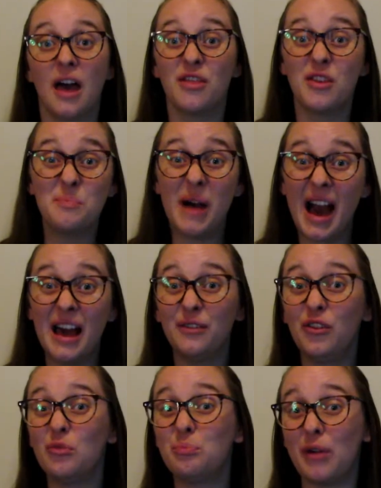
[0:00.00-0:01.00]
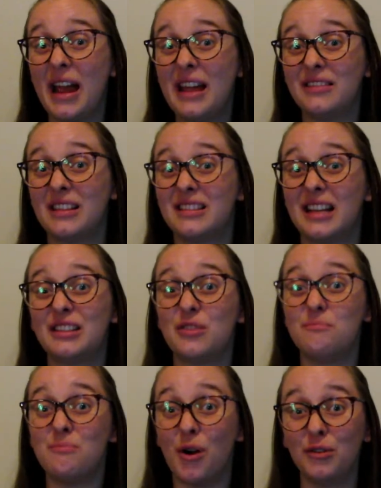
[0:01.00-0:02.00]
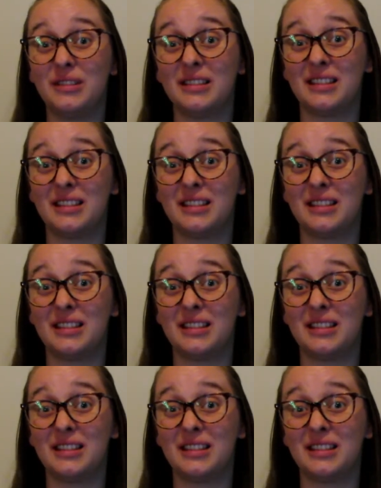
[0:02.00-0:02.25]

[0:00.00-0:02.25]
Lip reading: The part of your brain that does the most